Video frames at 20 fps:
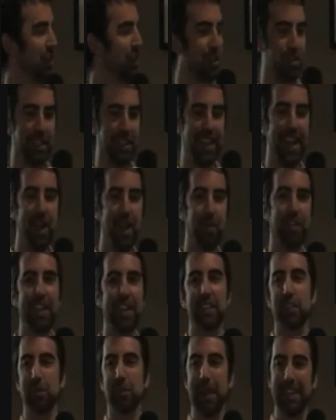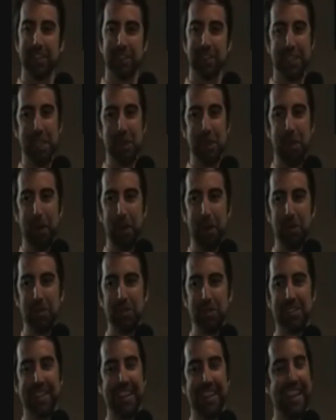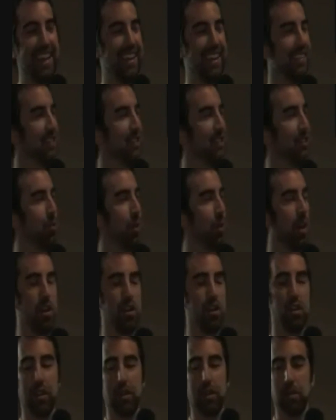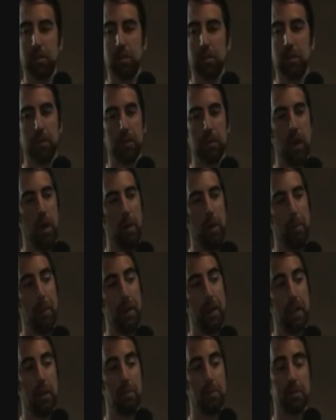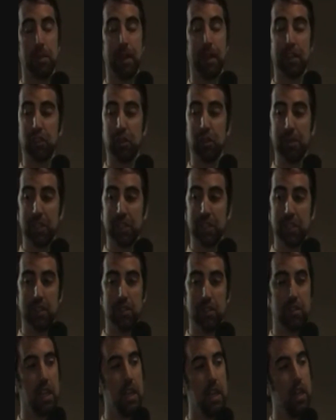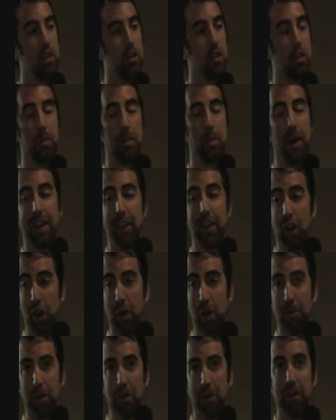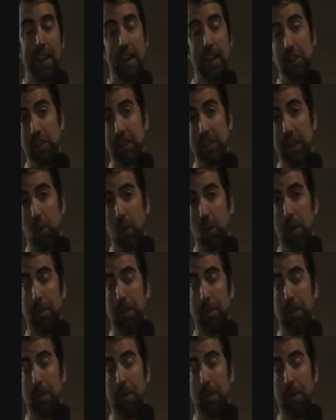You can. We've got space depots, and this is where you can pick up some extra missions, you can buy armor, and you can get